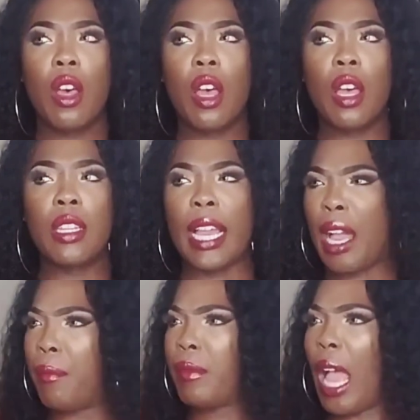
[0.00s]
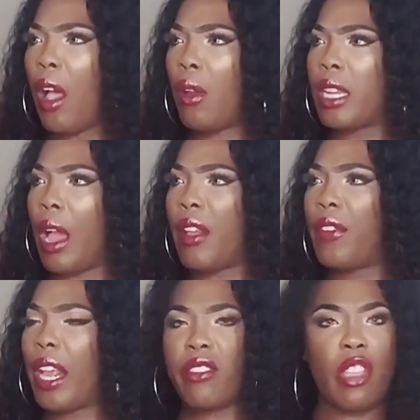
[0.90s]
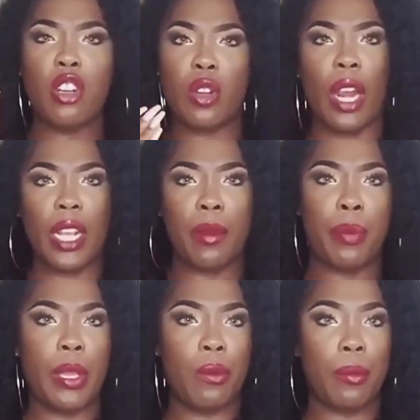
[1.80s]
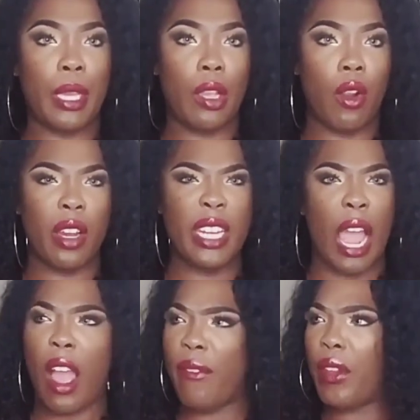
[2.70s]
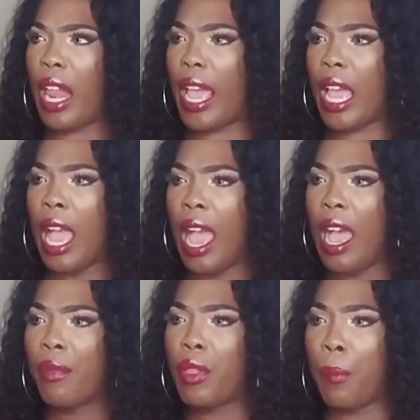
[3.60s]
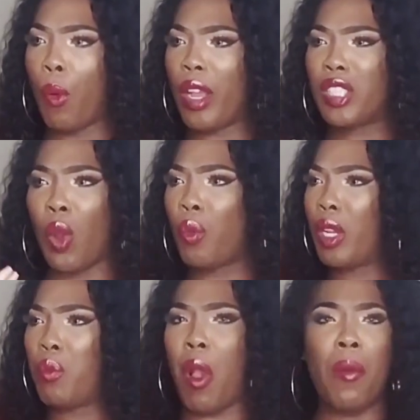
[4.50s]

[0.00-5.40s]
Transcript: like now I feel like they're trying to compete with me, or now I feel like the boys don't really want me